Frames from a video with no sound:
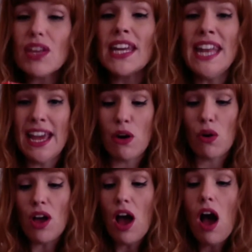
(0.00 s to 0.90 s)

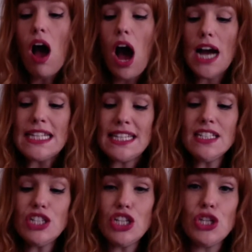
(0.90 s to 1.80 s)
Now, I
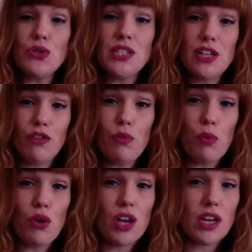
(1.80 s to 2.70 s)
tend to use different
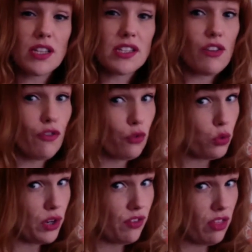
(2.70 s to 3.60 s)
products
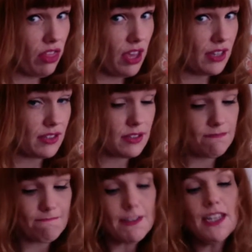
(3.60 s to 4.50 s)
for different things.
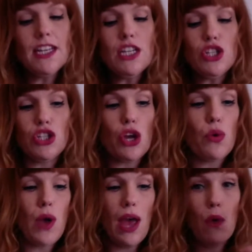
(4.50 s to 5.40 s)

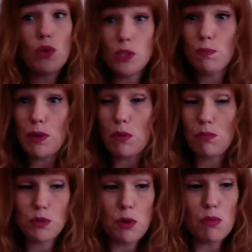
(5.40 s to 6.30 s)
So we
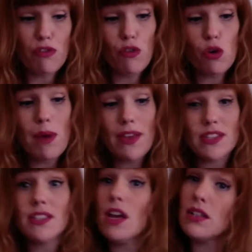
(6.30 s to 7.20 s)
speak, spoke before about the
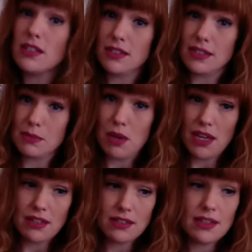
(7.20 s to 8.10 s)
Sanderson's
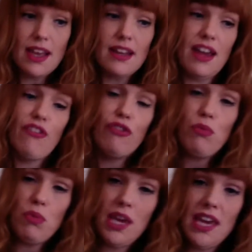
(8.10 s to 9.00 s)
mix. Now for
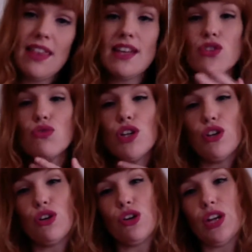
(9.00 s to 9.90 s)
me, that's really
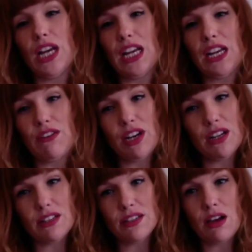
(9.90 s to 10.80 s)
good at clearing
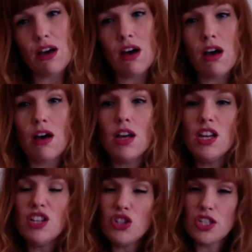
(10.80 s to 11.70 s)
catarrh,
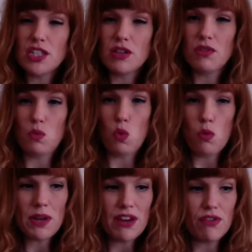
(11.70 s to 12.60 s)
just
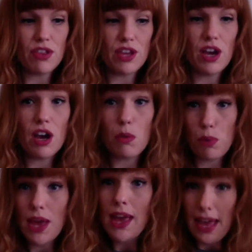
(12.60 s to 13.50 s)
warming everything up
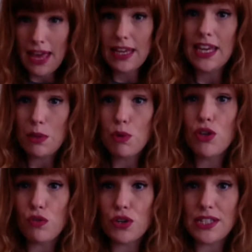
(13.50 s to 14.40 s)
and keeping
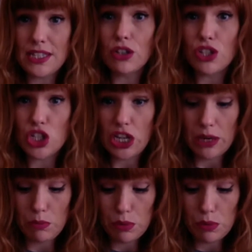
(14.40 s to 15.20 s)
your voice in good shape.